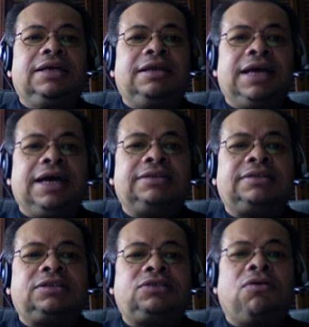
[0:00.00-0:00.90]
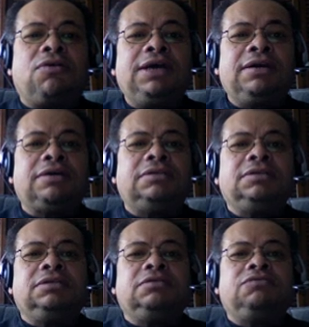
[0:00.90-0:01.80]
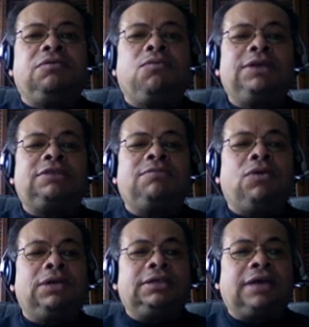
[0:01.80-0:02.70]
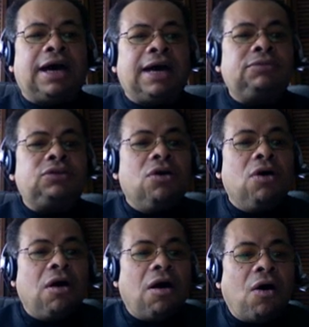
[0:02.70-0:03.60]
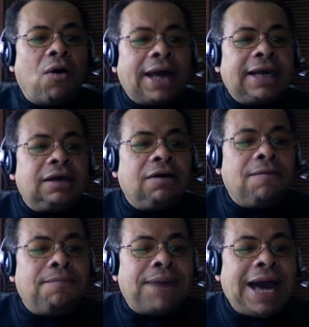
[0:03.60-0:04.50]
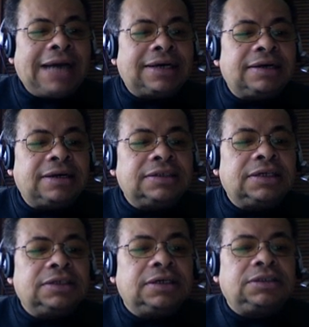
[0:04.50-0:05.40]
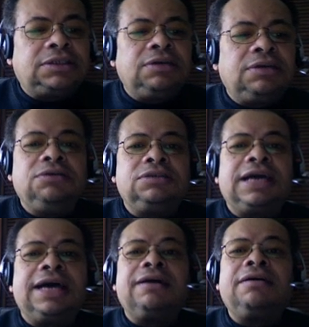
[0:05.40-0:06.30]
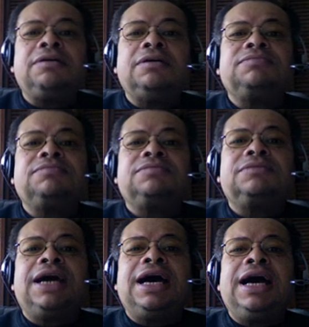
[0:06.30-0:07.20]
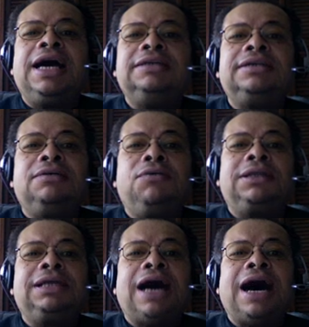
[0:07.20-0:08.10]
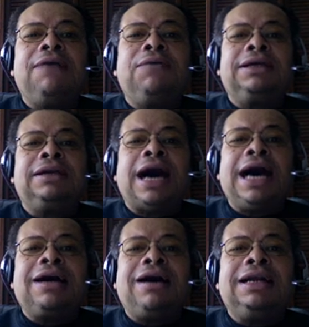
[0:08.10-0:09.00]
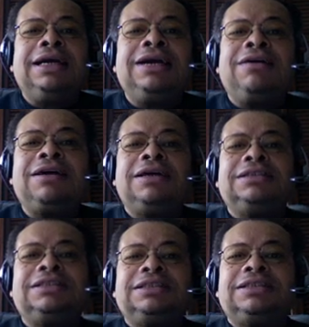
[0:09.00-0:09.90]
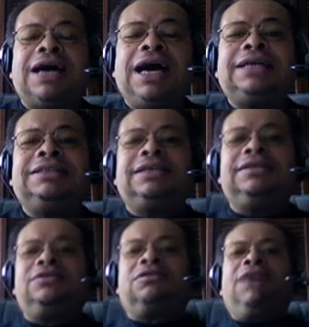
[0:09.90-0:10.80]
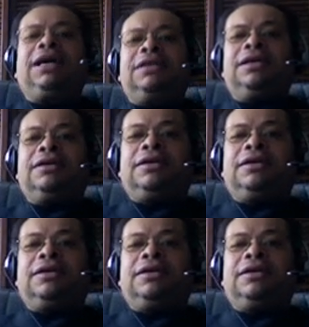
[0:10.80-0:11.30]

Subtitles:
There's the story from Westmoreland Times. Or I can go back to NewsGator, and with an icon here, I can send it directly